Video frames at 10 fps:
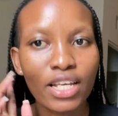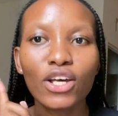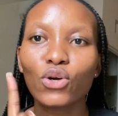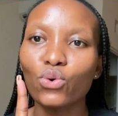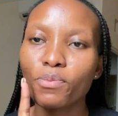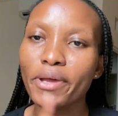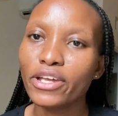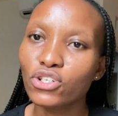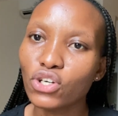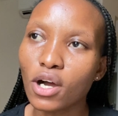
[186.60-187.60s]
Good
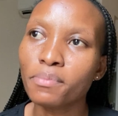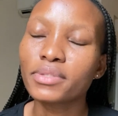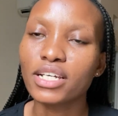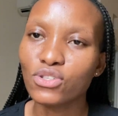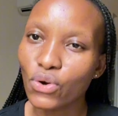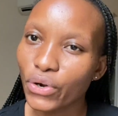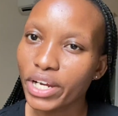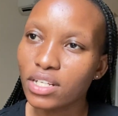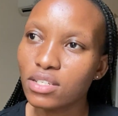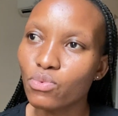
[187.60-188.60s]
paying job. That's
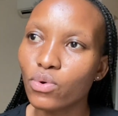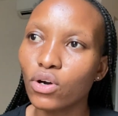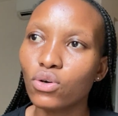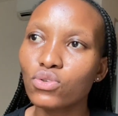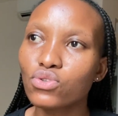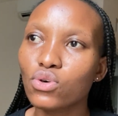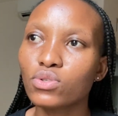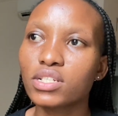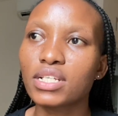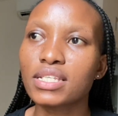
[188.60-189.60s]
correct. We were all
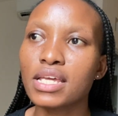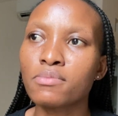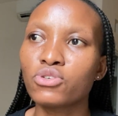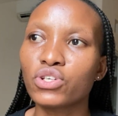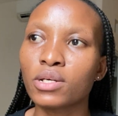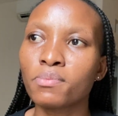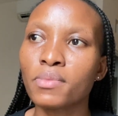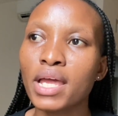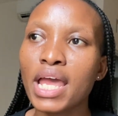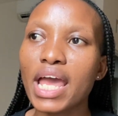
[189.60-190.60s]
sold the same dream,
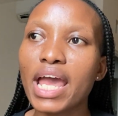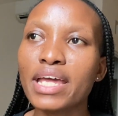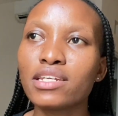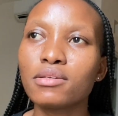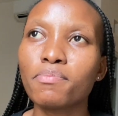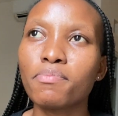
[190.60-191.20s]
and